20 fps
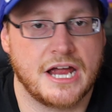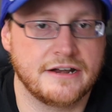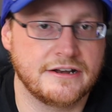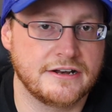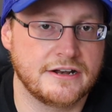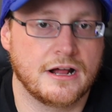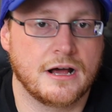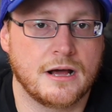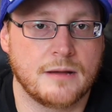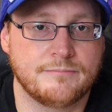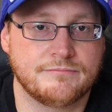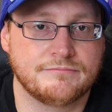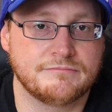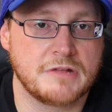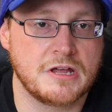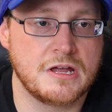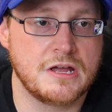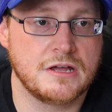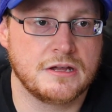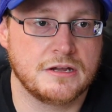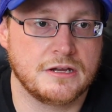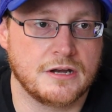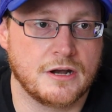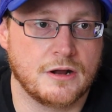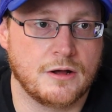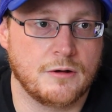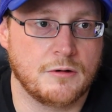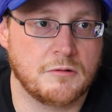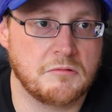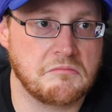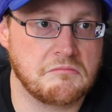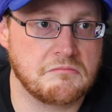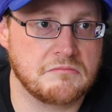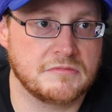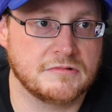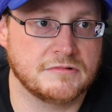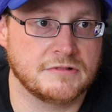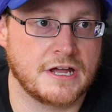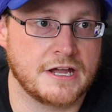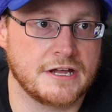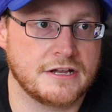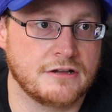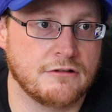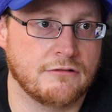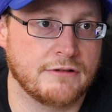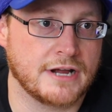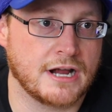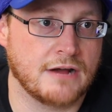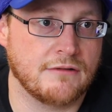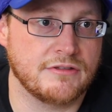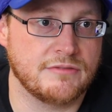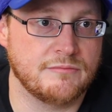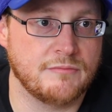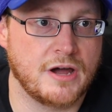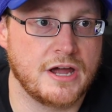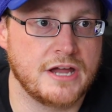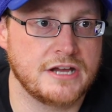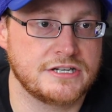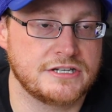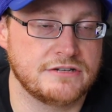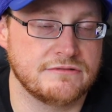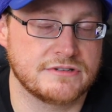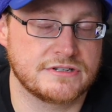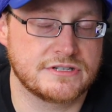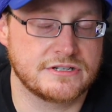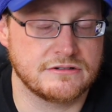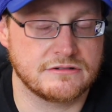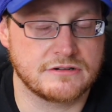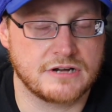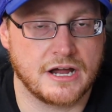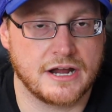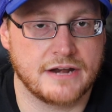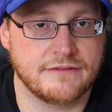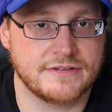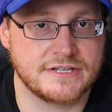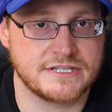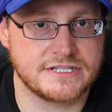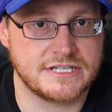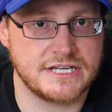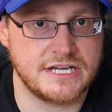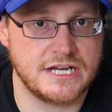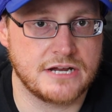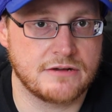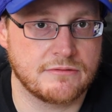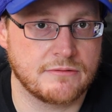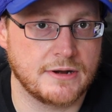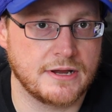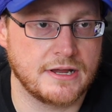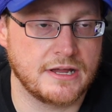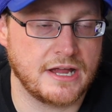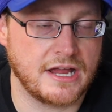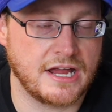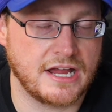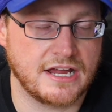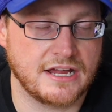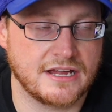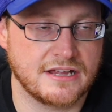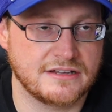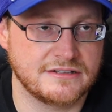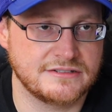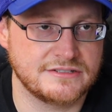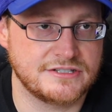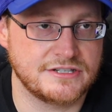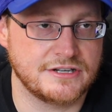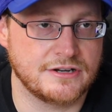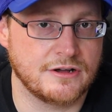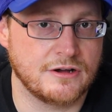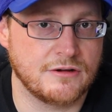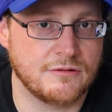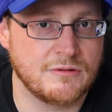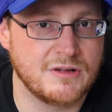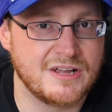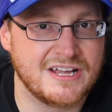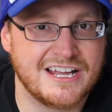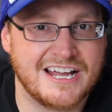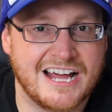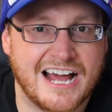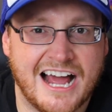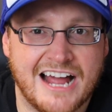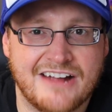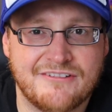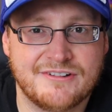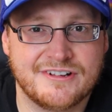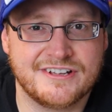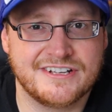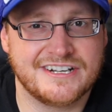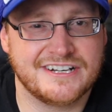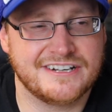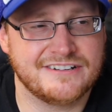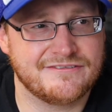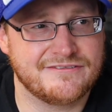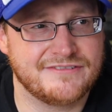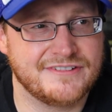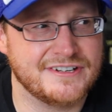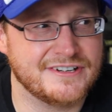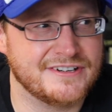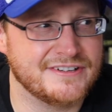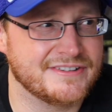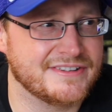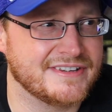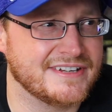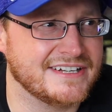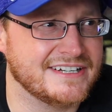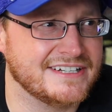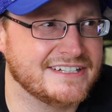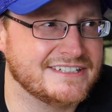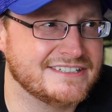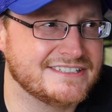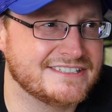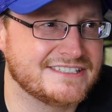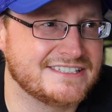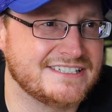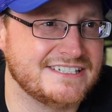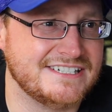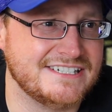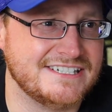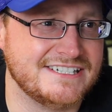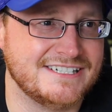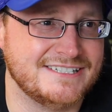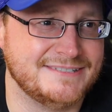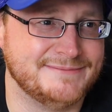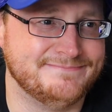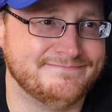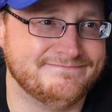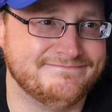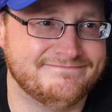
ended up, you know, like going out with Mike. She was still kind of in secret, and you know, I really didn't feel that she,